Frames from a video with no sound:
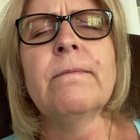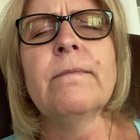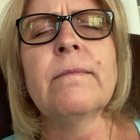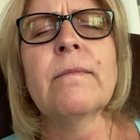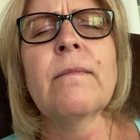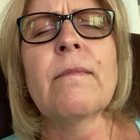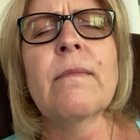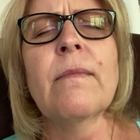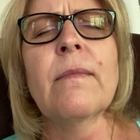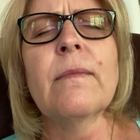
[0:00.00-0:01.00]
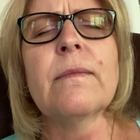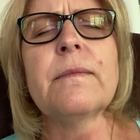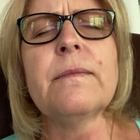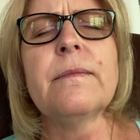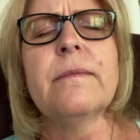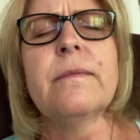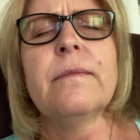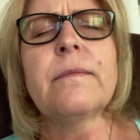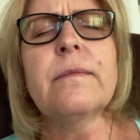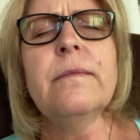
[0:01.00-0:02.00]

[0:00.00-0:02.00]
(silence)